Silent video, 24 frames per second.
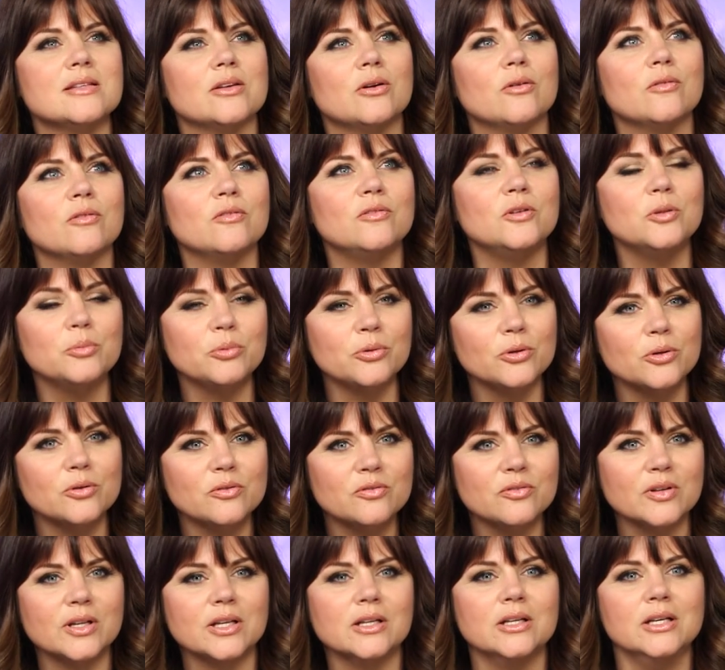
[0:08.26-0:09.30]
that are
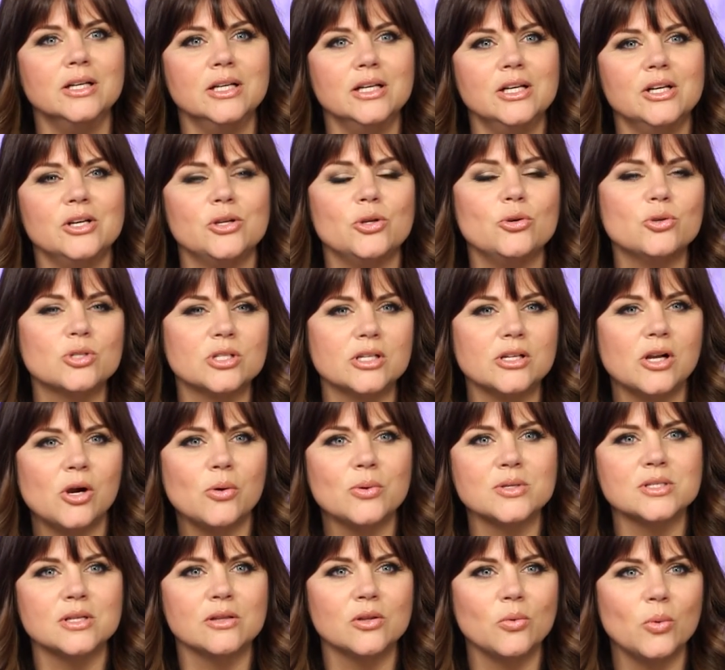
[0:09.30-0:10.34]
foolproof and usually
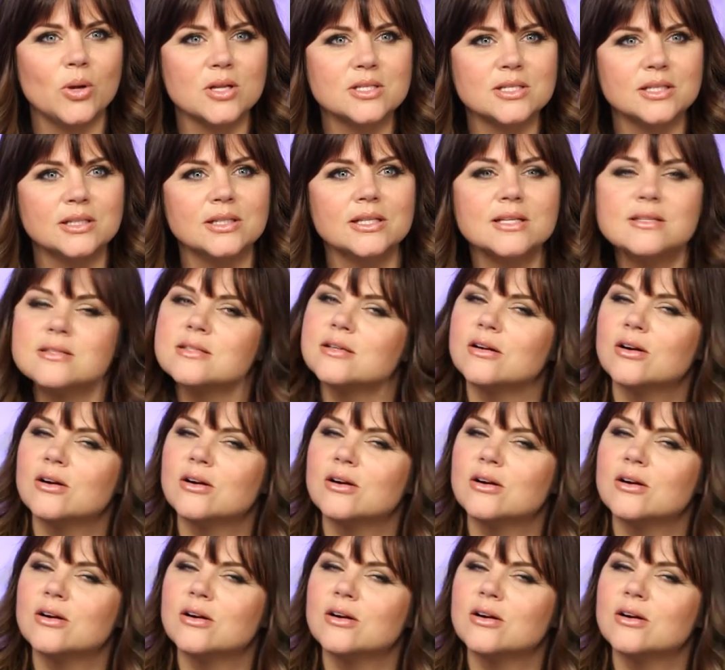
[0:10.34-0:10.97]
always on the wanted list